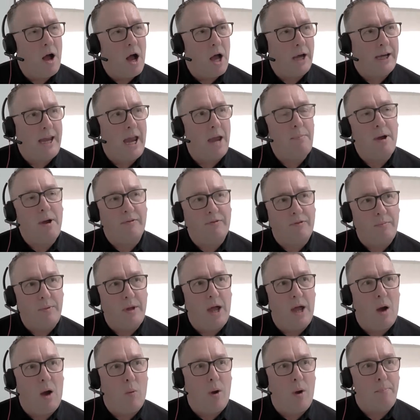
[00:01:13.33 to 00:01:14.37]
I came back from
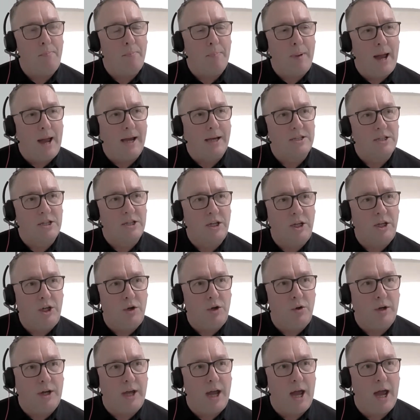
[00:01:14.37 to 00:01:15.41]
there. I went back to
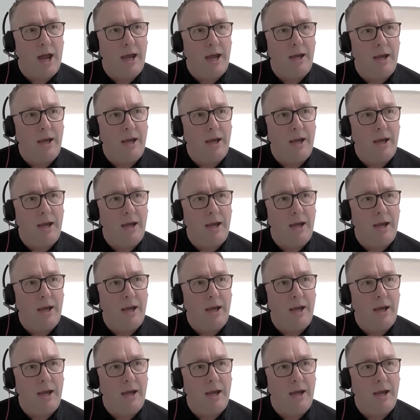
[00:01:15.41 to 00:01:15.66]
the UK.